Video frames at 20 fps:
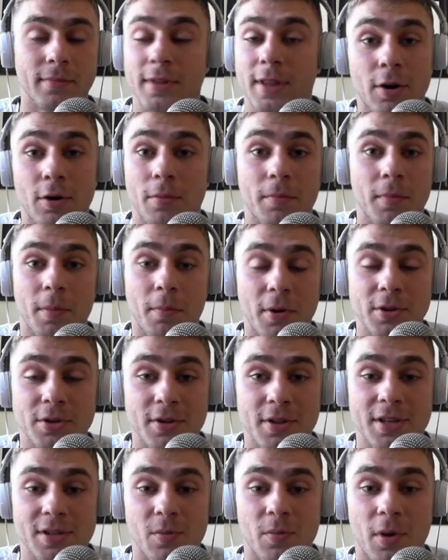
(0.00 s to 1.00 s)
a bunch
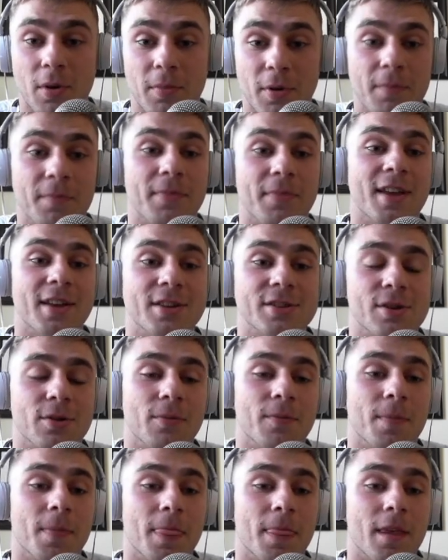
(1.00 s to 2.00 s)
of things will pop up.
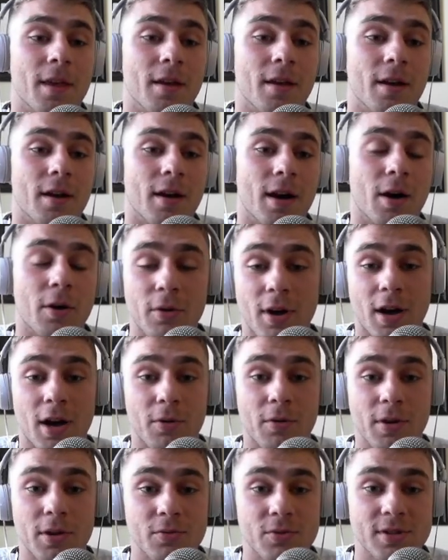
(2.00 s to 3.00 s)
So how
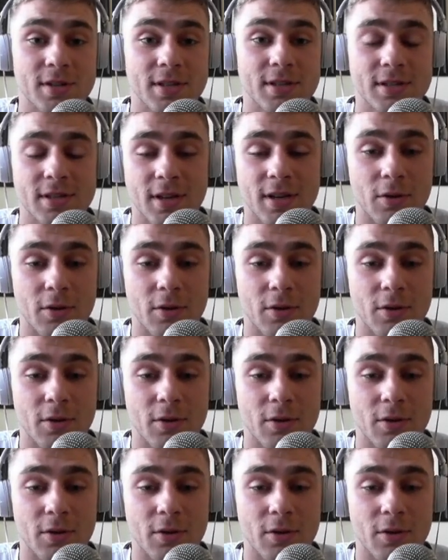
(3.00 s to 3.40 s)
do I use this?